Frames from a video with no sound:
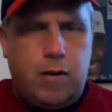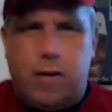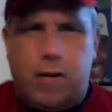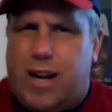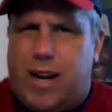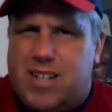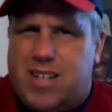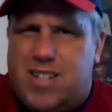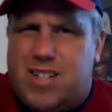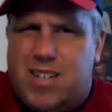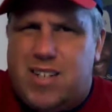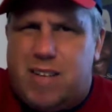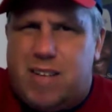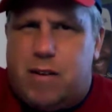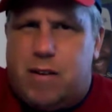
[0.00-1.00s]
I guess,
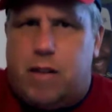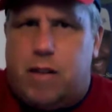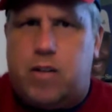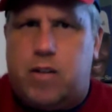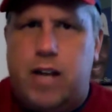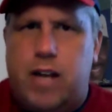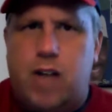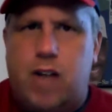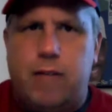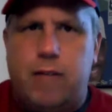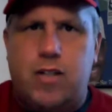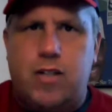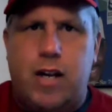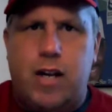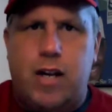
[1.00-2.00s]
today's
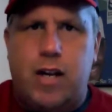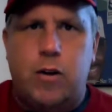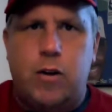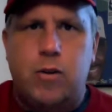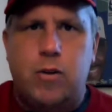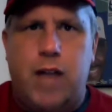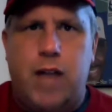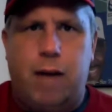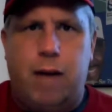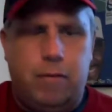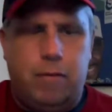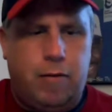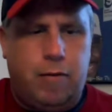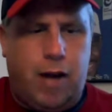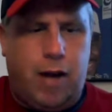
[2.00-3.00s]
obviously another news day.
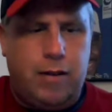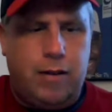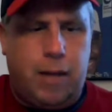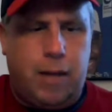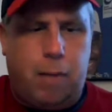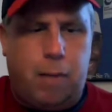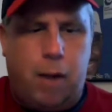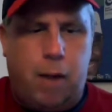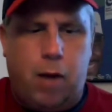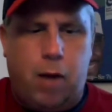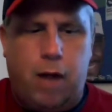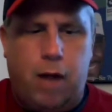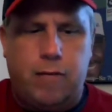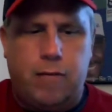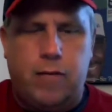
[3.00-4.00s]
We've got Nick
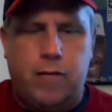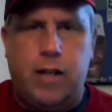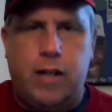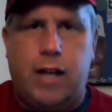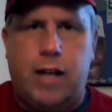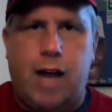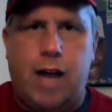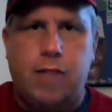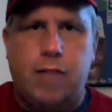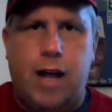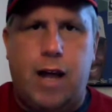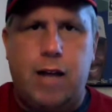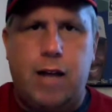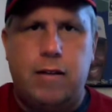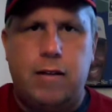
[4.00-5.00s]
Bobrov and Vinny
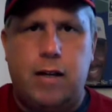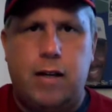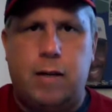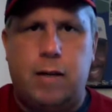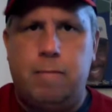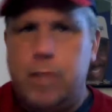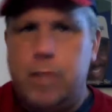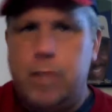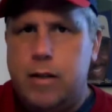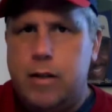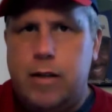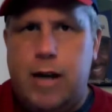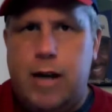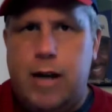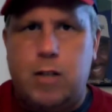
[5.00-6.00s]
Lecavalier,
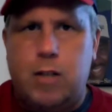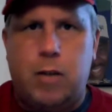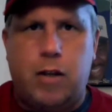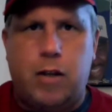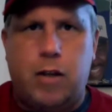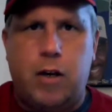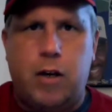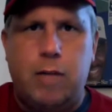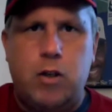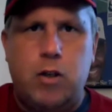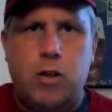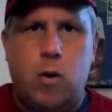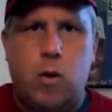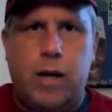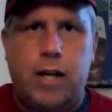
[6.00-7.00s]
the announcement that they're going to be
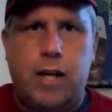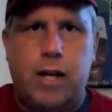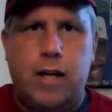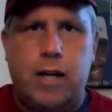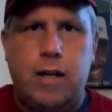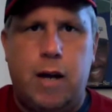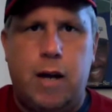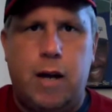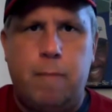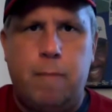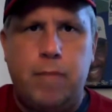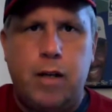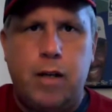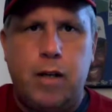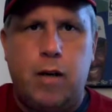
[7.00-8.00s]
joining and,
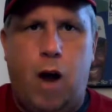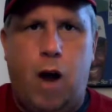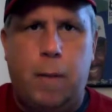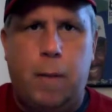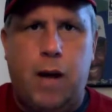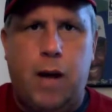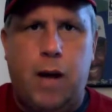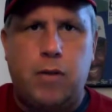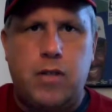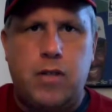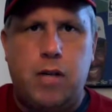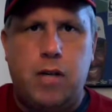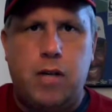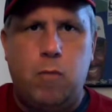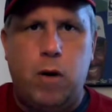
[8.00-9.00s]
helping out the
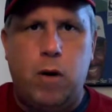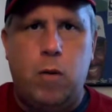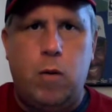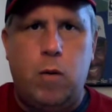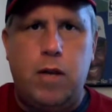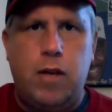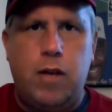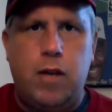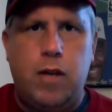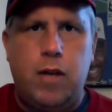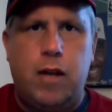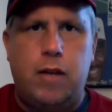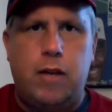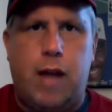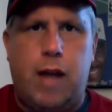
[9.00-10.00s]
team. What do you think
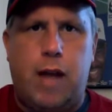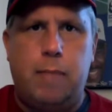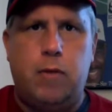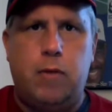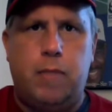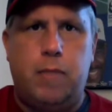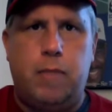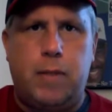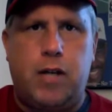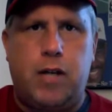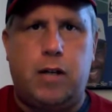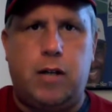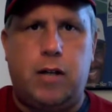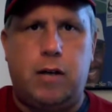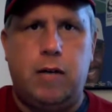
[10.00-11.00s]
of that move in
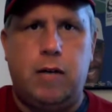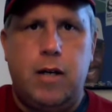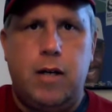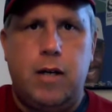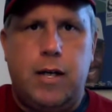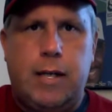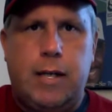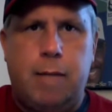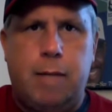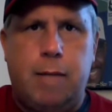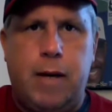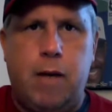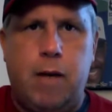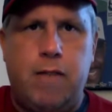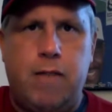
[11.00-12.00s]
particular?
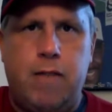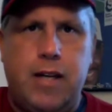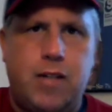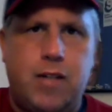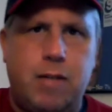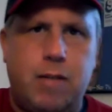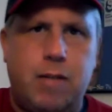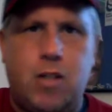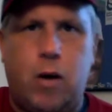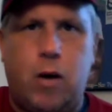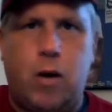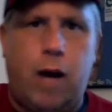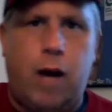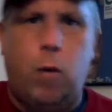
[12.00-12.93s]
I know Vinny's going to be still kind of